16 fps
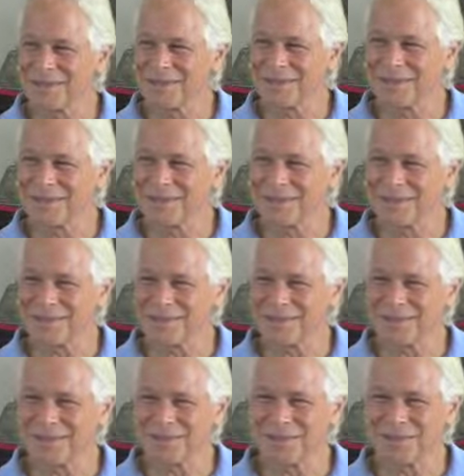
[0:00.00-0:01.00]
right?
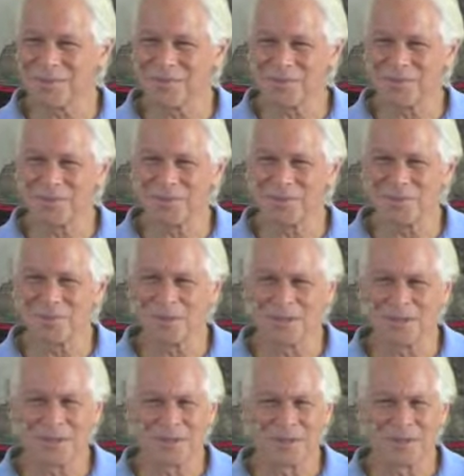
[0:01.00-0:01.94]
Develop,